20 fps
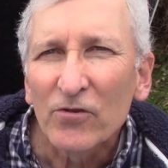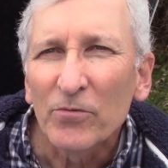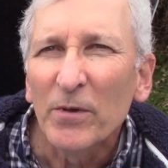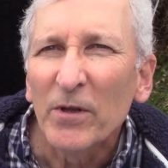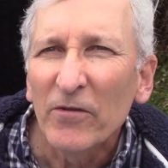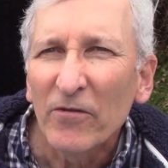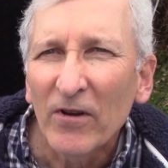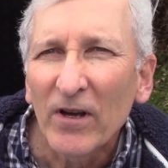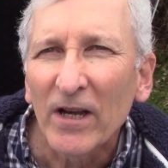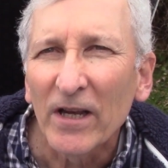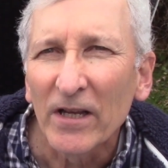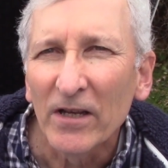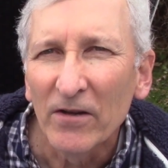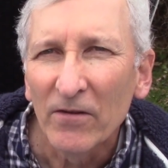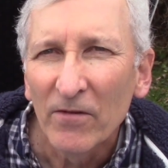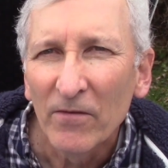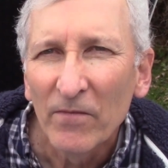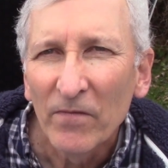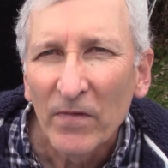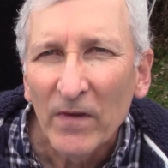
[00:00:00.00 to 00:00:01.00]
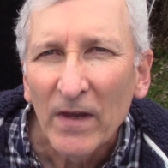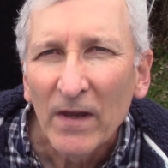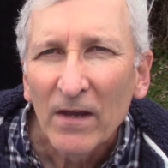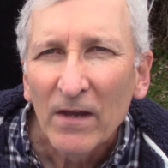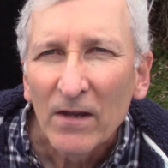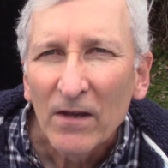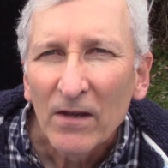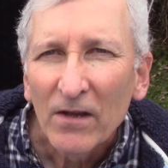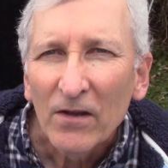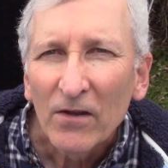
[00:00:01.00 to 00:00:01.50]
should be fine.
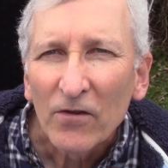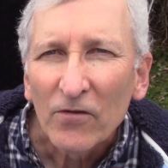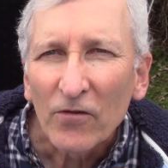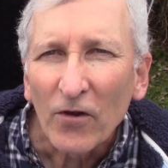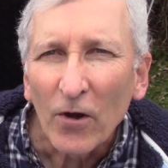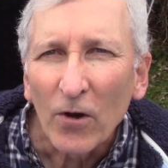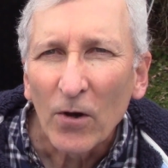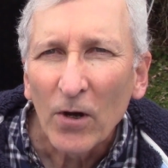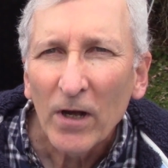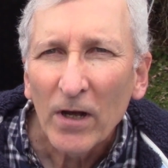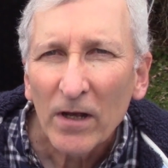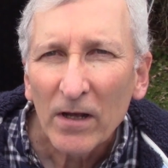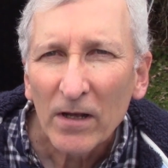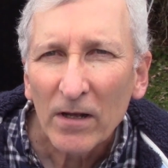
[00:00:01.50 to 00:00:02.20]
So